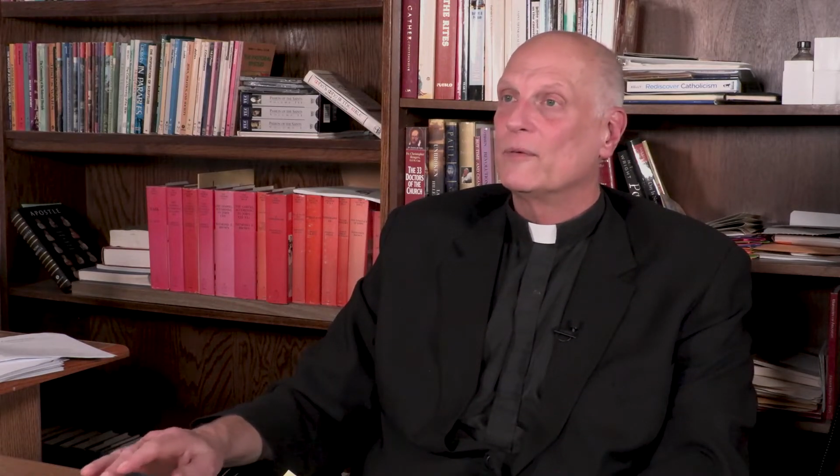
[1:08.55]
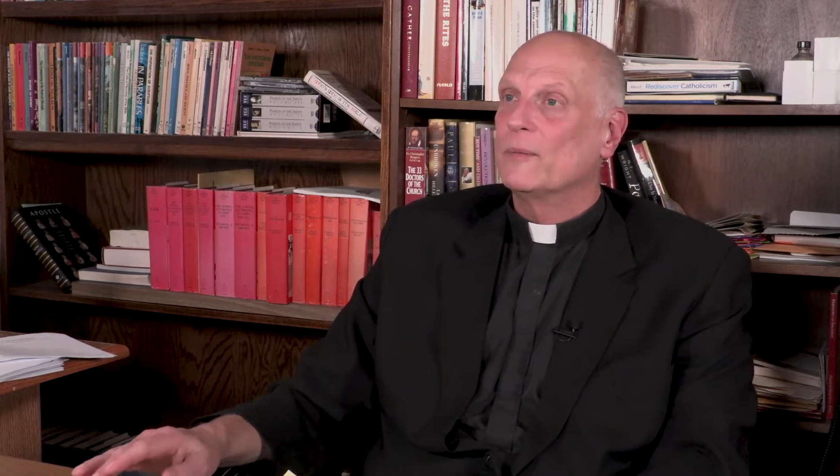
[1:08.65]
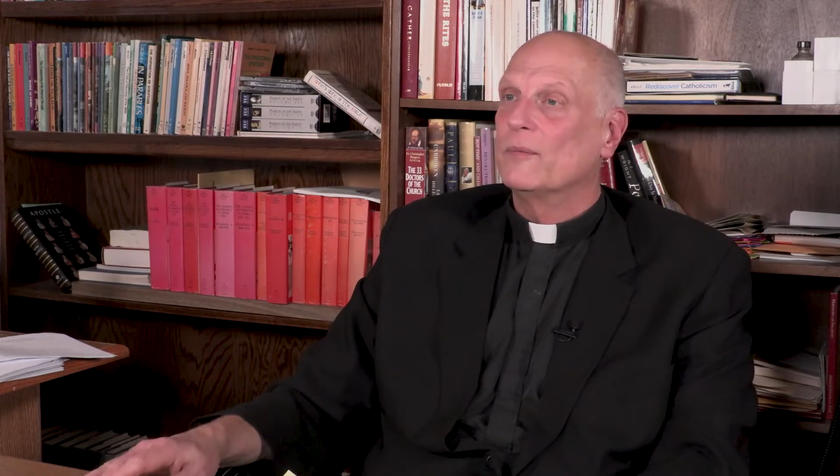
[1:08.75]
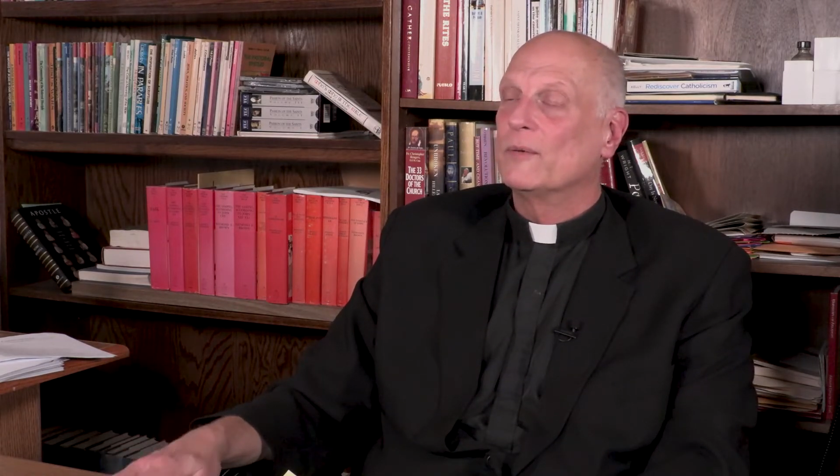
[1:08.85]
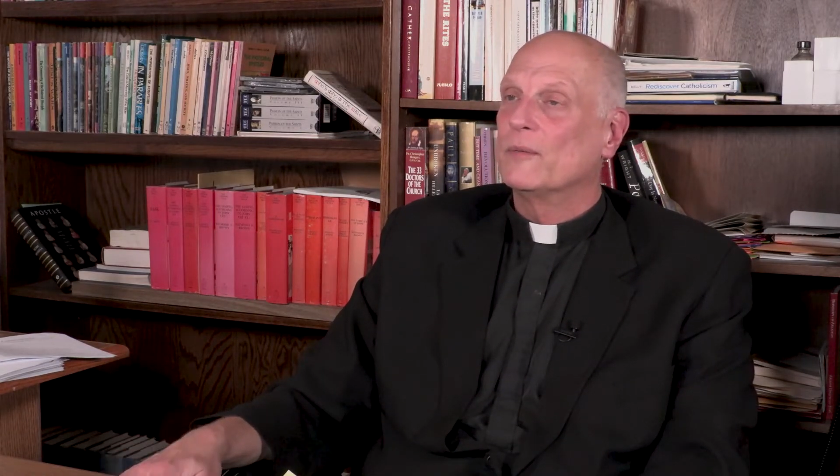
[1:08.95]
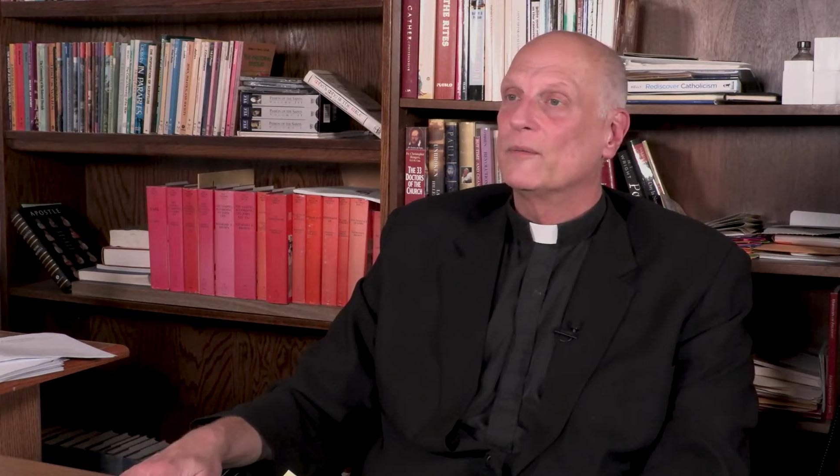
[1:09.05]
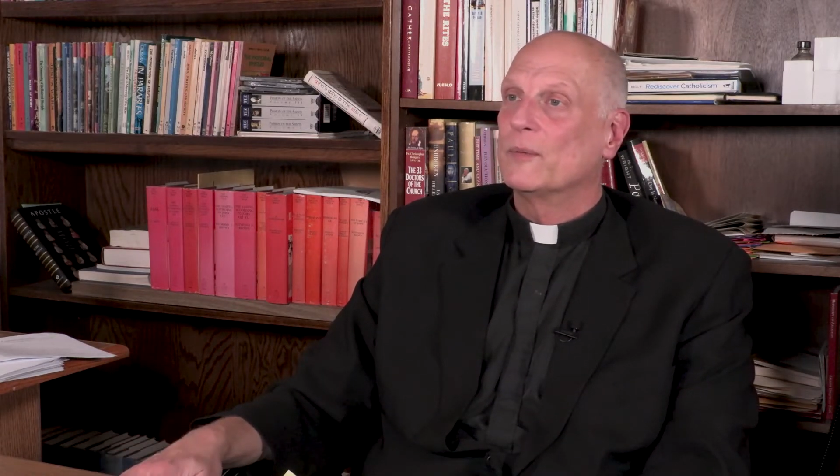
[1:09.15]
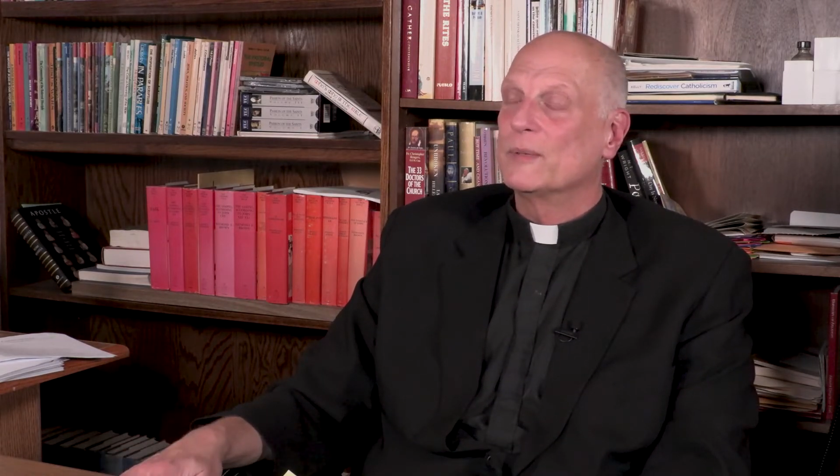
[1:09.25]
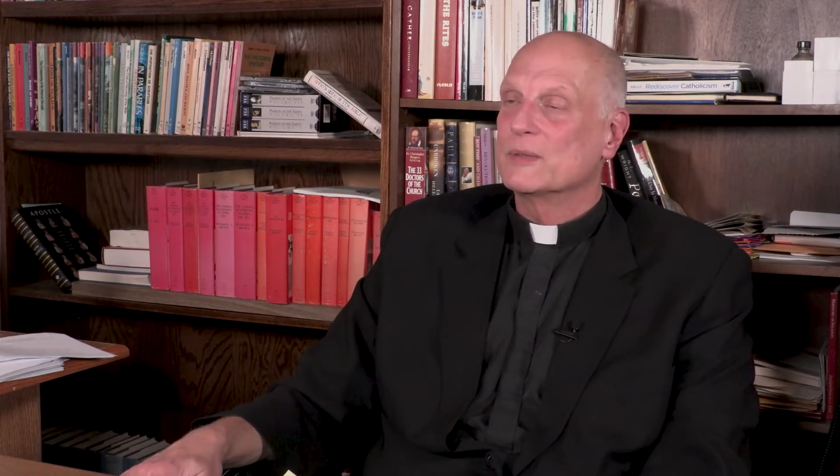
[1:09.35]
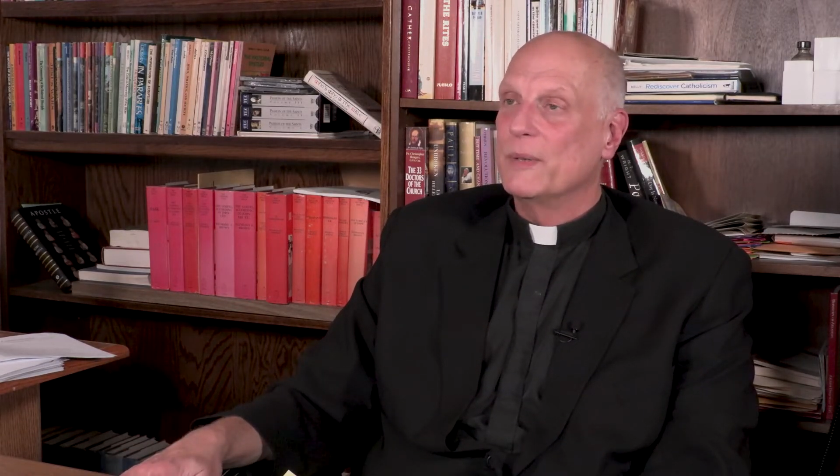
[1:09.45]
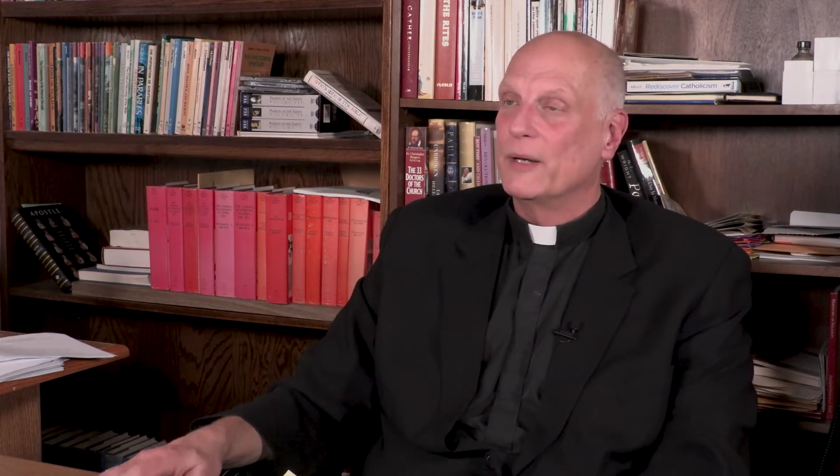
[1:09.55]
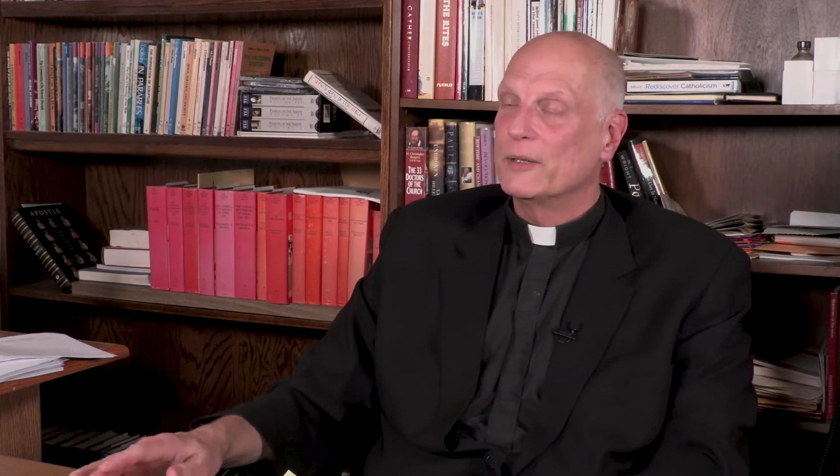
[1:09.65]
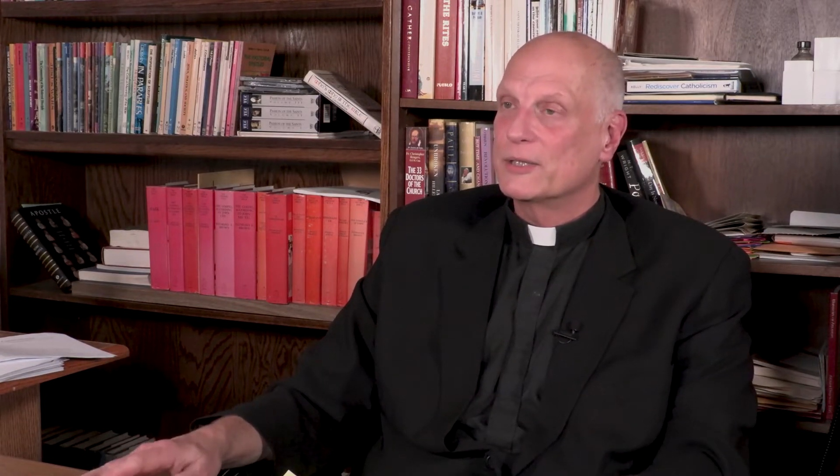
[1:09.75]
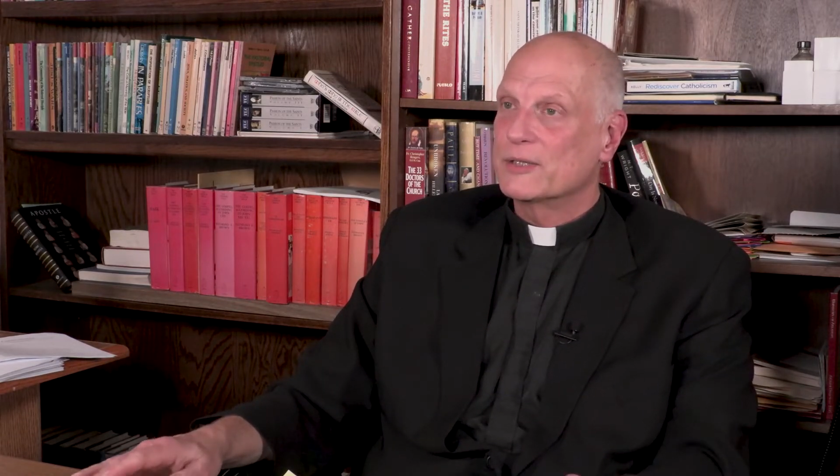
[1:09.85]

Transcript: from his marriage.